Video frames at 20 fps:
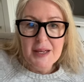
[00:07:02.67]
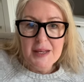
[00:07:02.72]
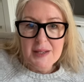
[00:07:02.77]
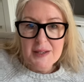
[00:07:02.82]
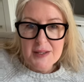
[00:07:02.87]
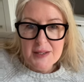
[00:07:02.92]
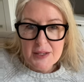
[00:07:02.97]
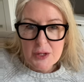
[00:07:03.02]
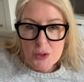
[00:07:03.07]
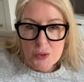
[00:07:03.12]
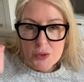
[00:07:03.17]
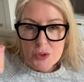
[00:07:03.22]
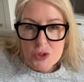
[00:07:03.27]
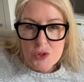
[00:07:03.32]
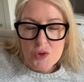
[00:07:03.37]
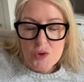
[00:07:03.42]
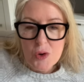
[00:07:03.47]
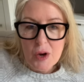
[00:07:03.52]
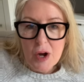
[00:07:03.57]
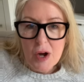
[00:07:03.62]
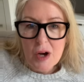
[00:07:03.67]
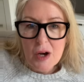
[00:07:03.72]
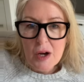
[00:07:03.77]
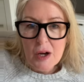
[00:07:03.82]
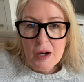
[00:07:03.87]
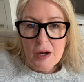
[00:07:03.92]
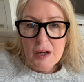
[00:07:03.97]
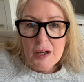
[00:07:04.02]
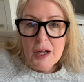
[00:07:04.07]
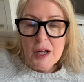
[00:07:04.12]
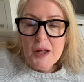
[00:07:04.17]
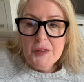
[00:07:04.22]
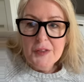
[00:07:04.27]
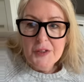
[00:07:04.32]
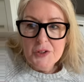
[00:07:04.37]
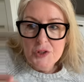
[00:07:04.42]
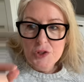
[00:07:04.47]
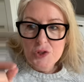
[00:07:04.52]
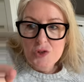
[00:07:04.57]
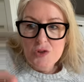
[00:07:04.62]
is so strong
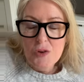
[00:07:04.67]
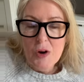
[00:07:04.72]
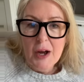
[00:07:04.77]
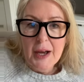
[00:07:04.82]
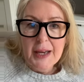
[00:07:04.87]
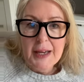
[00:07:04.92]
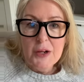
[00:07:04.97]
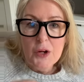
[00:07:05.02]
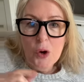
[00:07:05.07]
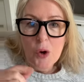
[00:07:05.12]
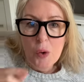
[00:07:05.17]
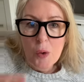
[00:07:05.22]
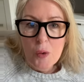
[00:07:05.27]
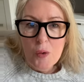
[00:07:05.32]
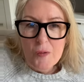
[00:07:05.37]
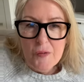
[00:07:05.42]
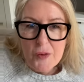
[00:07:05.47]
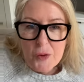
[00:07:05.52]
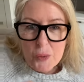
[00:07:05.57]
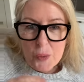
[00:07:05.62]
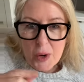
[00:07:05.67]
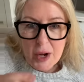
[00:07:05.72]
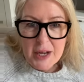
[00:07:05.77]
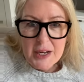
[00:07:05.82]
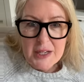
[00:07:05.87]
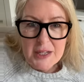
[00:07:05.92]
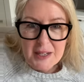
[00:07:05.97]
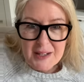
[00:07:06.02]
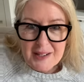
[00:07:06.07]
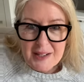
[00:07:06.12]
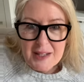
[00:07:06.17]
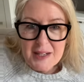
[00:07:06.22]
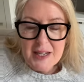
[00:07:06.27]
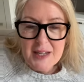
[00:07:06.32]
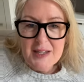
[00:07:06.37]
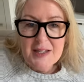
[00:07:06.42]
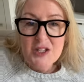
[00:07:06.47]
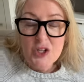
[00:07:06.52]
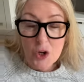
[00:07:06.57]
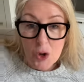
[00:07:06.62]
that to try and overwrite it
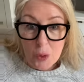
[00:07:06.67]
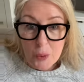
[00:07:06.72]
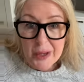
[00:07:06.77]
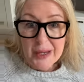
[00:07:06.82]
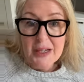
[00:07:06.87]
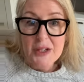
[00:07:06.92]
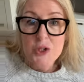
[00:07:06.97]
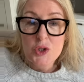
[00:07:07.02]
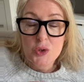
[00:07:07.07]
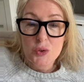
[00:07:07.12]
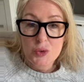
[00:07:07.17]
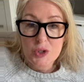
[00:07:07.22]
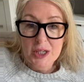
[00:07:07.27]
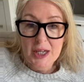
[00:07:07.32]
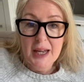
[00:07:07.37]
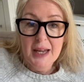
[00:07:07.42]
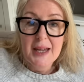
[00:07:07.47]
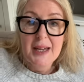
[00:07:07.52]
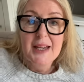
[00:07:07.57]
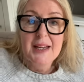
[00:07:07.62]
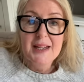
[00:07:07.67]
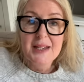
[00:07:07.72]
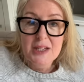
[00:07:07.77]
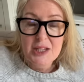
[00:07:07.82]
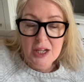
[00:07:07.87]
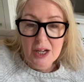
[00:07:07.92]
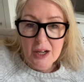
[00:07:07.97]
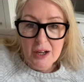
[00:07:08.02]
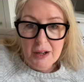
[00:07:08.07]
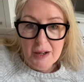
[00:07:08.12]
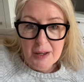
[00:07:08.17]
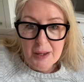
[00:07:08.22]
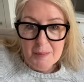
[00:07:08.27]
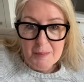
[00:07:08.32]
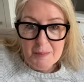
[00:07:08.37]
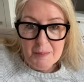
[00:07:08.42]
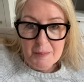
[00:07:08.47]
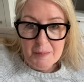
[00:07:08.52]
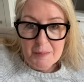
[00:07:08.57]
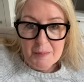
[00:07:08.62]
is going to take
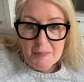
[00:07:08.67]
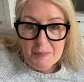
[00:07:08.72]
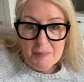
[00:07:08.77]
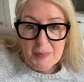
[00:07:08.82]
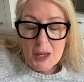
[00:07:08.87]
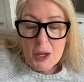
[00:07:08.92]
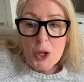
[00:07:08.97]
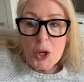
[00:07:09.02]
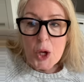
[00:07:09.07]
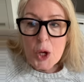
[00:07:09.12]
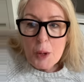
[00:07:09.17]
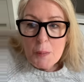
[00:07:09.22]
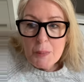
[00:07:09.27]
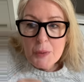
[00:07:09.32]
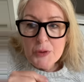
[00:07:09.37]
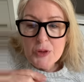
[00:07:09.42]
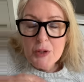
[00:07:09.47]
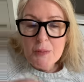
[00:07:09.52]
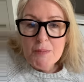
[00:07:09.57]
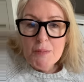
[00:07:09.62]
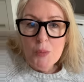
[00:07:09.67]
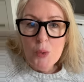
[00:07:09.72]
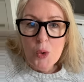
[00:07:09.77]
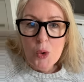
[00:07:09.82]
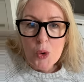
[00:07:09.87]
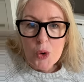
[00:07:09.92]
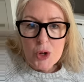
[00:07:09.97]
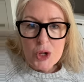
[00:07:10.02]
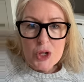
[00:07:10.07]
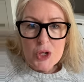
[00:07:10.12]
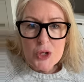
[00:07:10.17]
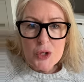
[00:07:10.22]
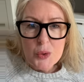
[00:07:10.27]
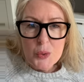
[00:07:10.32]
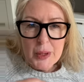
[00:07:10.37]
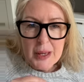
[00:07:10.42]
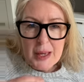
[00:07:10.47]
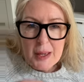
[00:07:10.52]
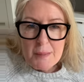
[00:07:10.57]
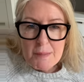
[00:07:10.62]
time. But the more
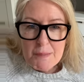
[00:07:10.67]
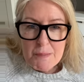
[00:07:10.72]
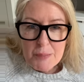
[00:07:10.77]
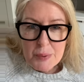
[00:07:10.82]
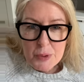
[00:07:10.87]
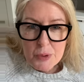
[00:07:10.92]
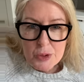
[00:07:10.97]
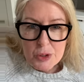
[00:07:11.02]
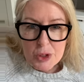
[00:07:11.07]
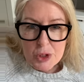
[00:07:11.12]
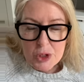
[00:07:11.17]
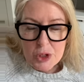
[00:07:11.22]
you input,